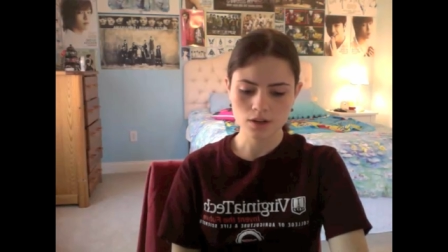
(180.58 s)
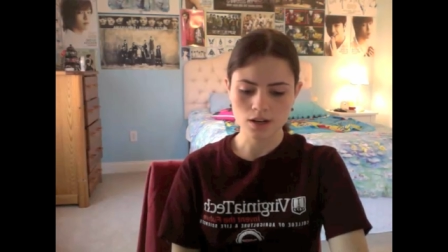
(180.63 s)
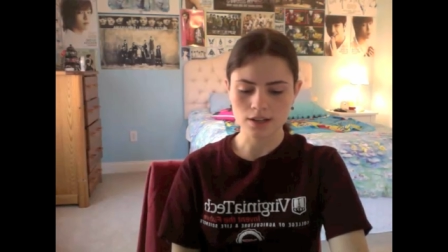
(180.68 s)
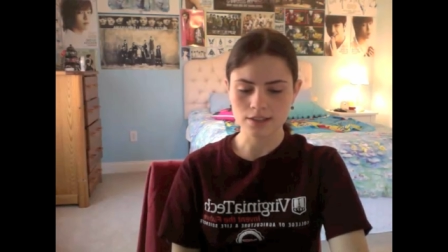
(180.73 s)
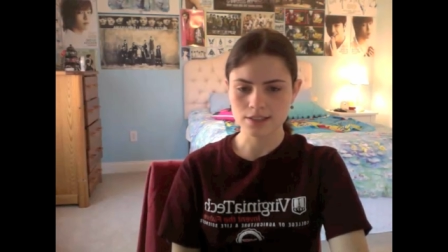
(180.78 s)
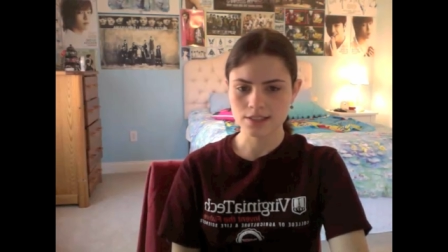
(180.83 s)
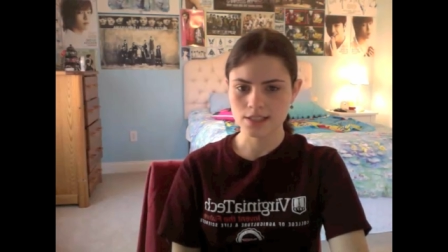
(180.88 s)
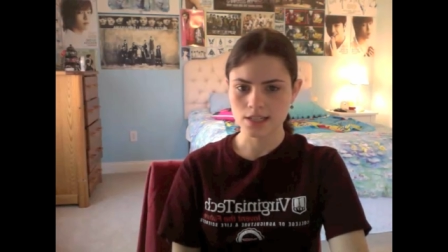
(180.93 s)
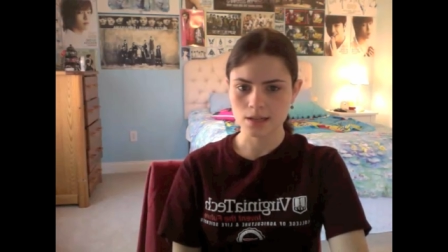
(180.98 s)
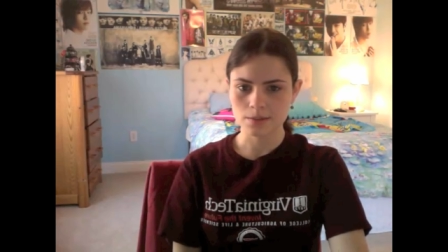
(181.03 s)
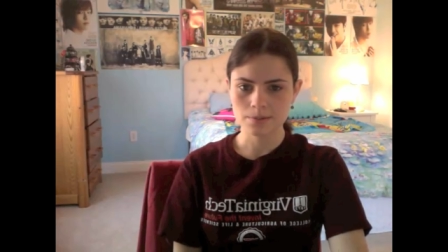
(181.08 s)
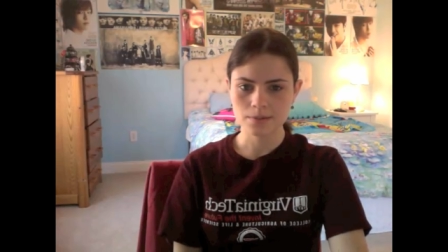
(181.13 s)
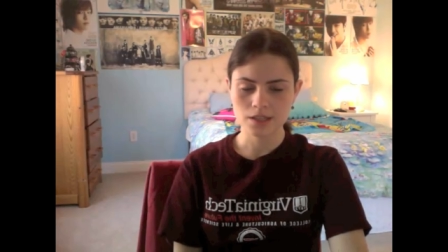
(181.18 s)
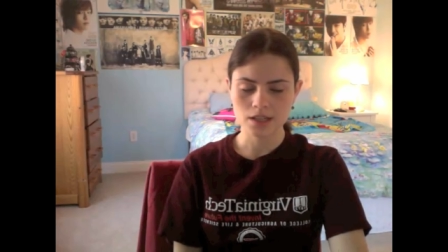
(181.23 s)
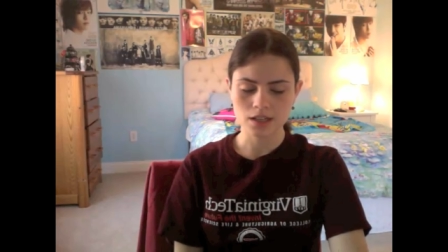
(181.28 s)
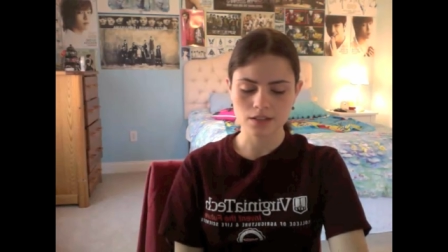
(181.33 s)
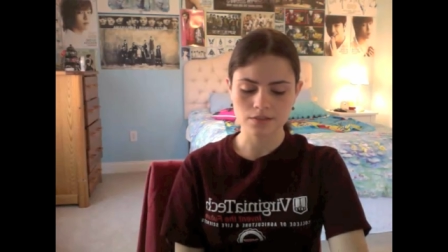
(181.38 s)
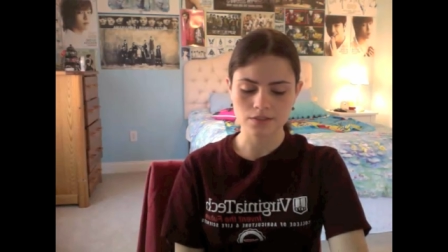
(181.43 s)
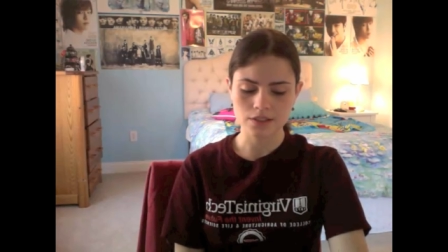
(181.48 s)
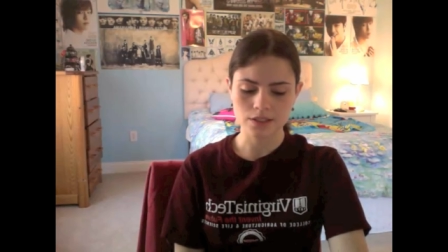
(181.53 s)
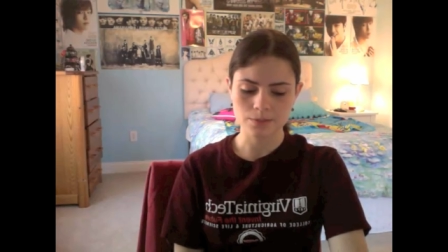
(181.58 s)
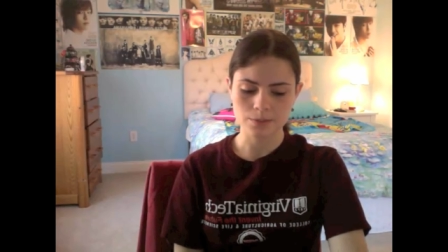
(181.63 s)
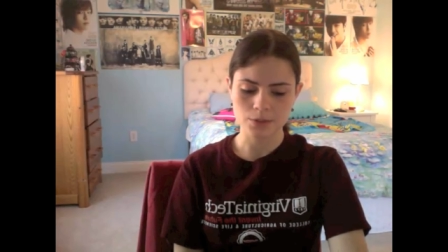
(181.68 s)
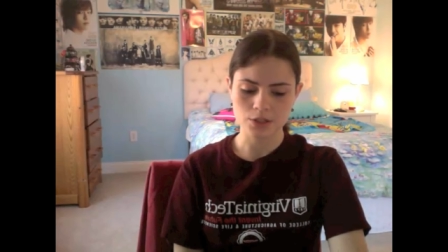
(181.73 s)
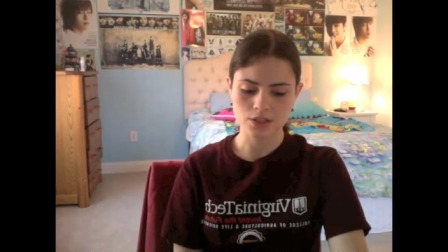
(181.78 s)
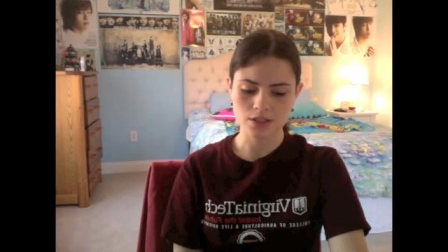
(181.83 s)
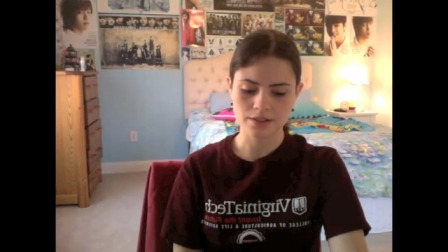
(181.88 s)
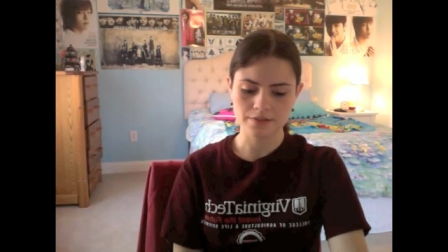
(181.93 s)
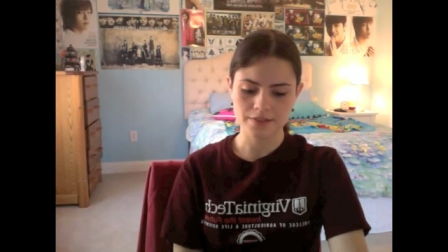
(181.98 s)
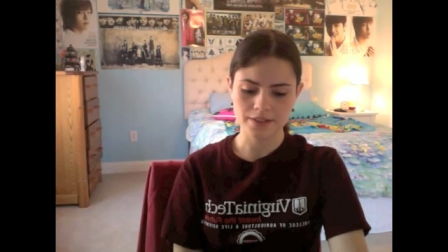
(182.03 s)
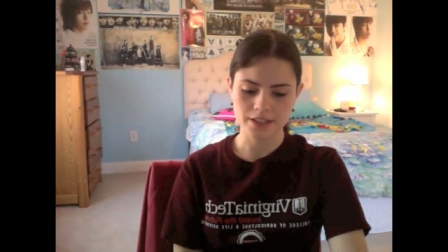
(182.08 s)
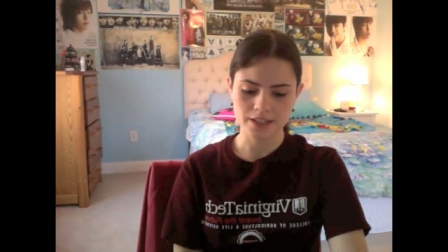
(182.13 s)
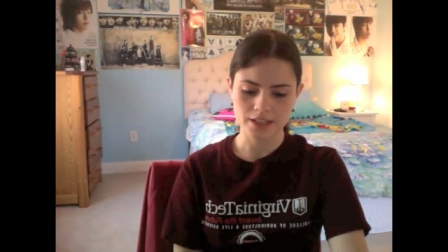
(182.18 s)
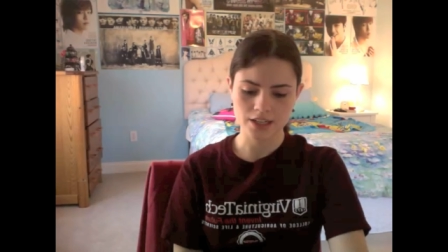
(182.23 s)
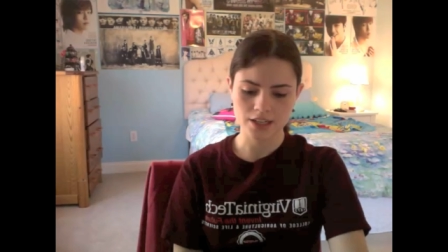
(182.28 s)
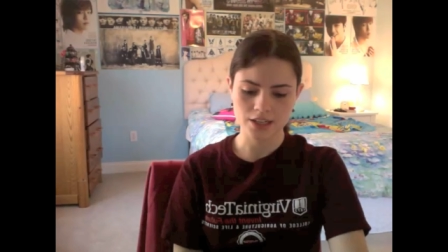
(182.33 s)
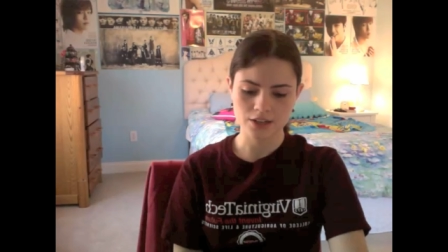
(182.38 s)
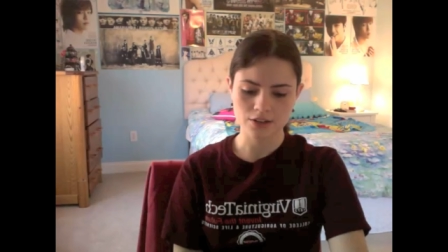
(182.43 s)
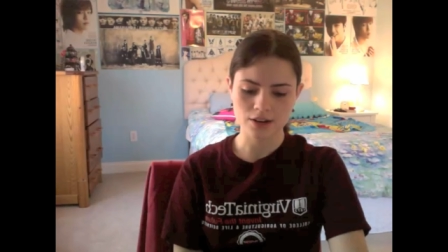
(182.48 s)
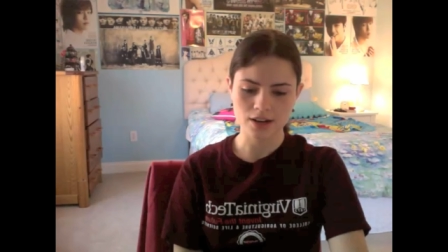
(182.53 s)
concept of this music
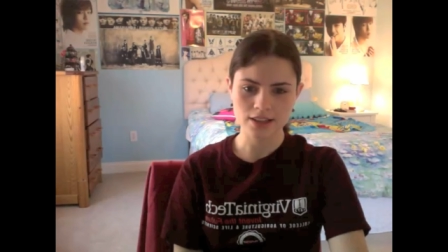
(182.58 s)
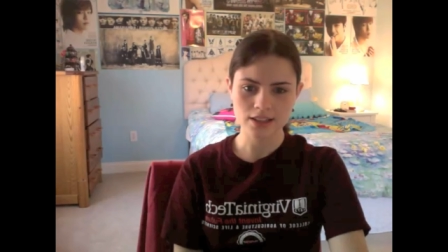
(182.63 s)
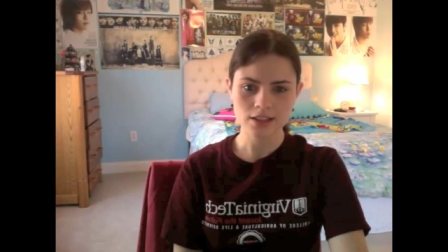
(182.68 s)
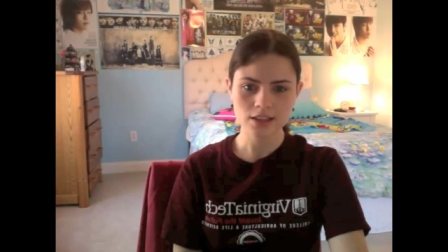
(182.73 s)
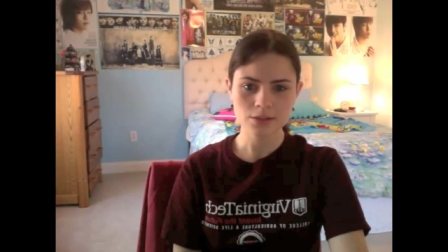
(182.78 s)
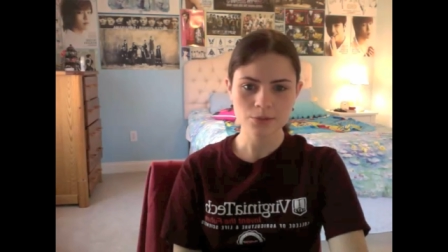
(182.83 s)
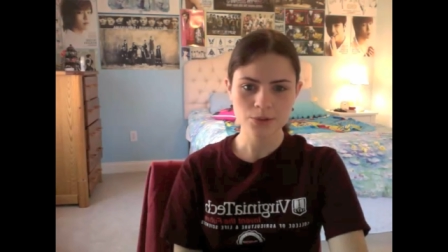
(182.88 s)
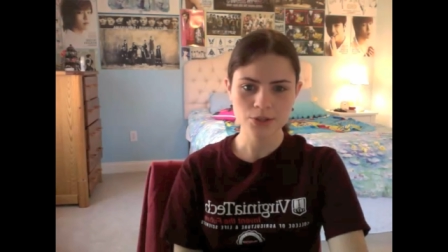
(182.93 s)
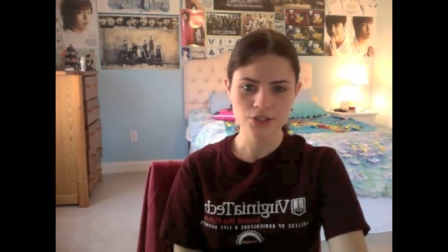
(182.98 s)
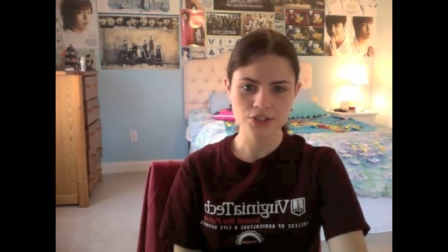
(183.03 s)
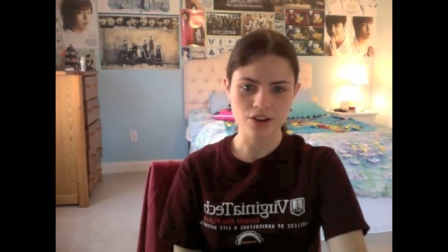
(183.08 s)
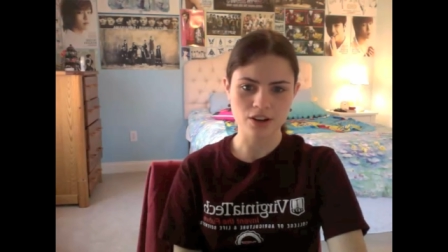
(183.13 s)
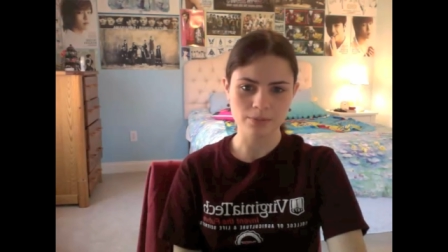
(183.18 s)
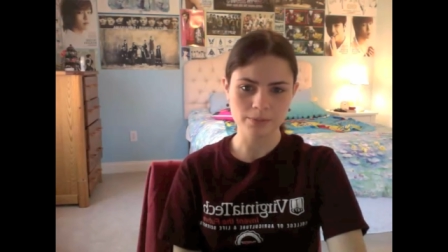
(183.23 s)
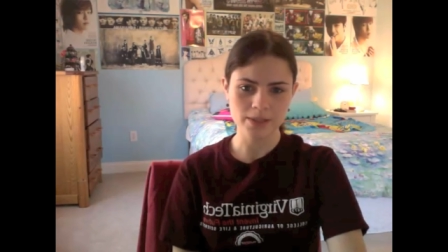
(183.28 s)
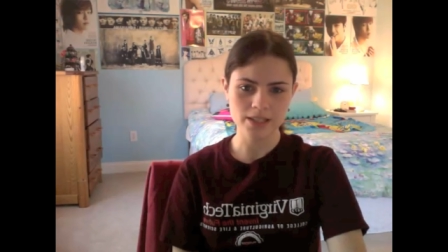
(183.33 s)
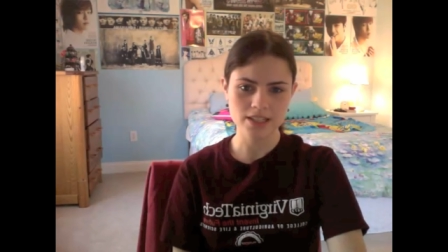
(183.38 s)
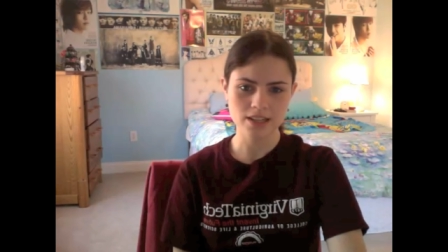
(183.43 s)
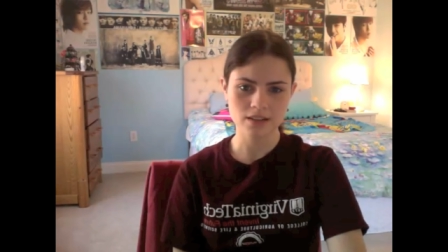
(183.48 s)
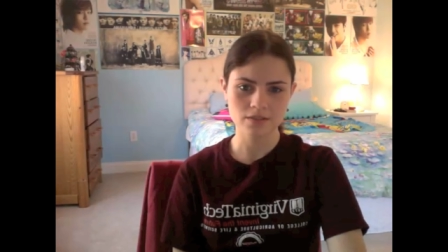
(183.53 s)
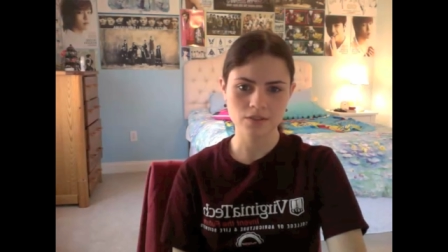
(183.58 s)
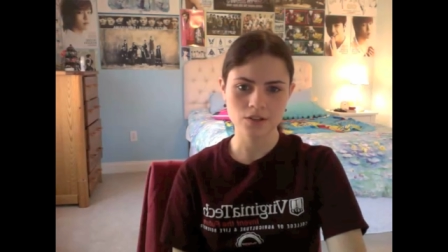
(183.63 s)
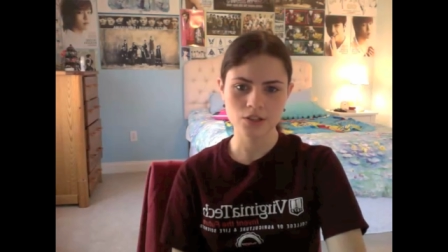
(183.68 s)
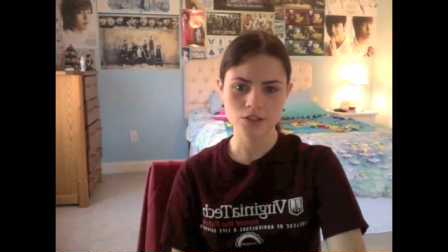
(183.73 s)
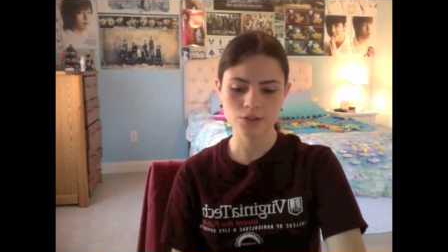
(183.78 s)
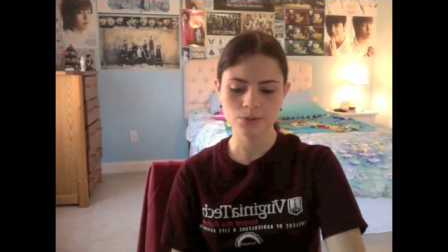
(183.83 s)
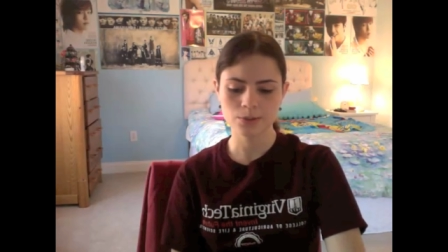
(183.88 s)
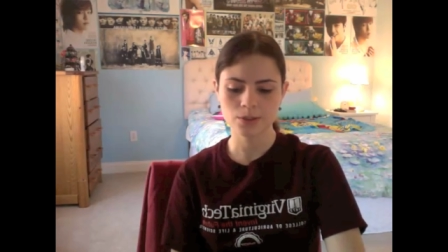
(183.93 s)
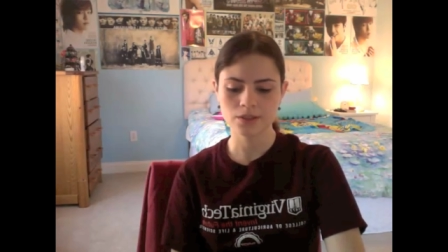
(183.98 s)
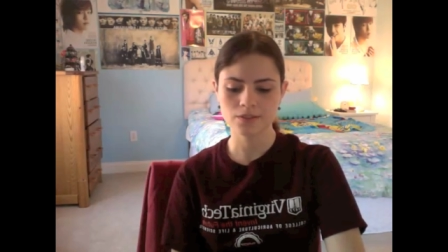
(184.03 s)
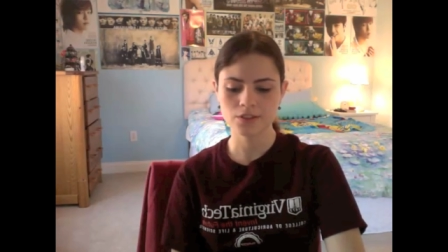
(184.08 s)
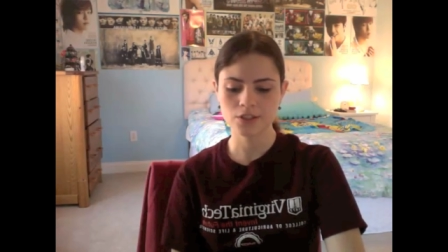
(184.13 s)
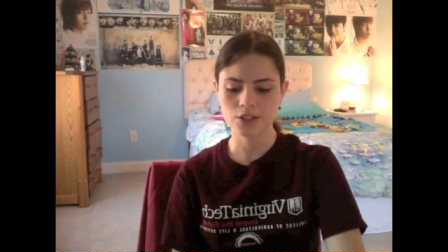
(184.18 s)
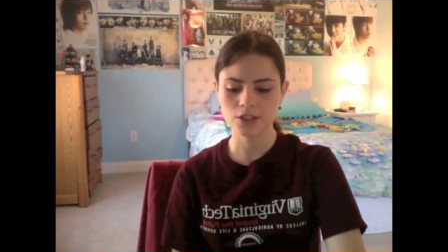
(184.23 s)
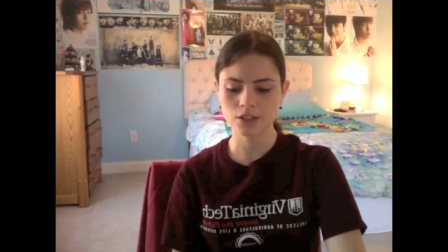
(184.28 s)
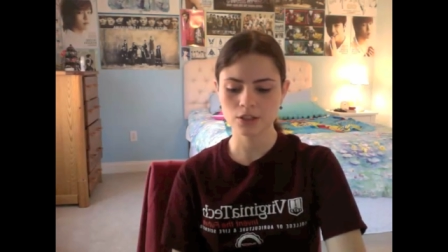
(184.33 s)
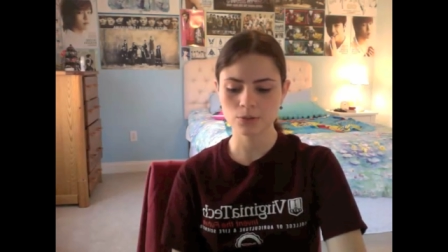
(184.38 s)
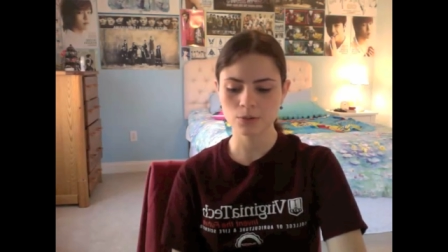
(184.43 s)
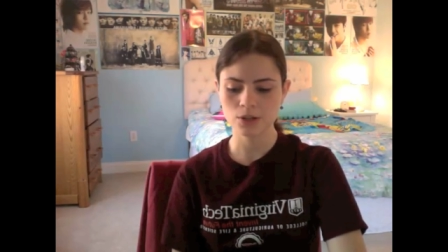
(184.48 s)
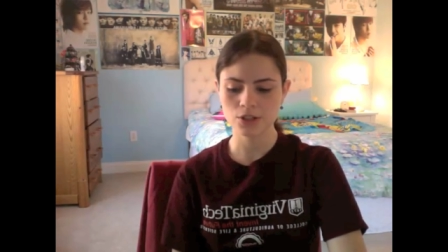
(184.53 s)
video. I thought they were zombies at first when I first
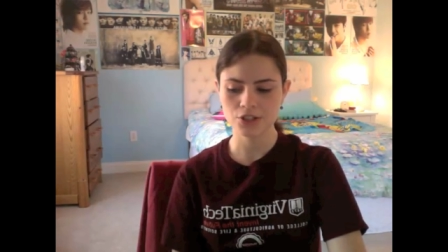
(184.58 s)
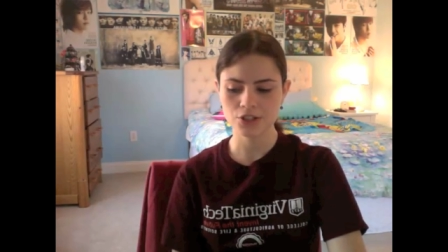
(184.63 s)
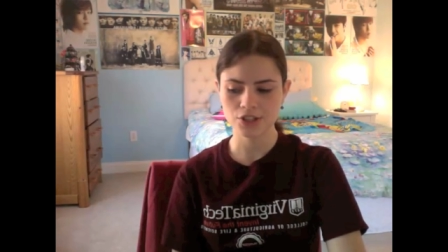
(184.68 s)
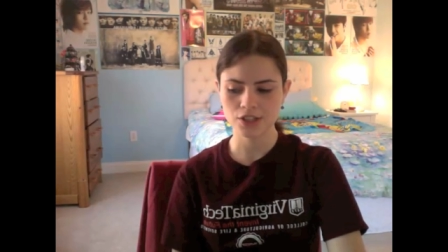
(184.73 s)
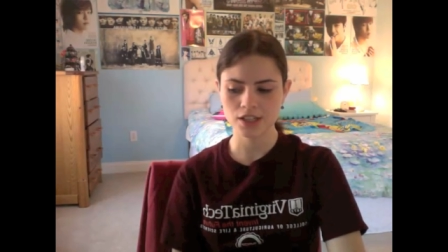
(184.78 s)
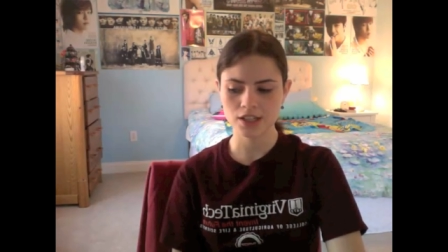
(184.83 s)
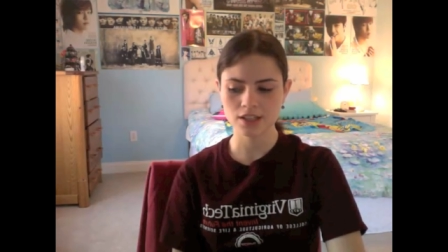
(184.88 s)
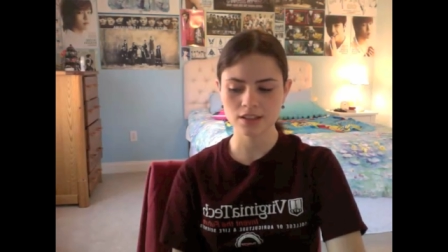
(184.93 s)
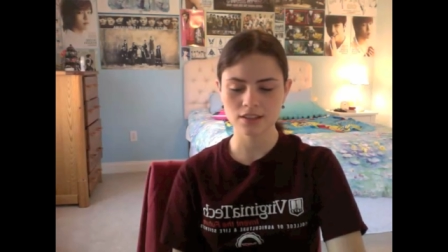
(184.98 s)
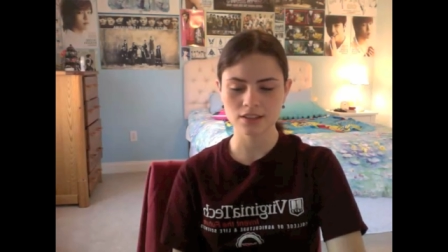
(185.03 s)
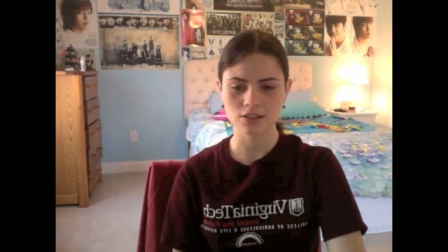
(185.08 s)
started watching it.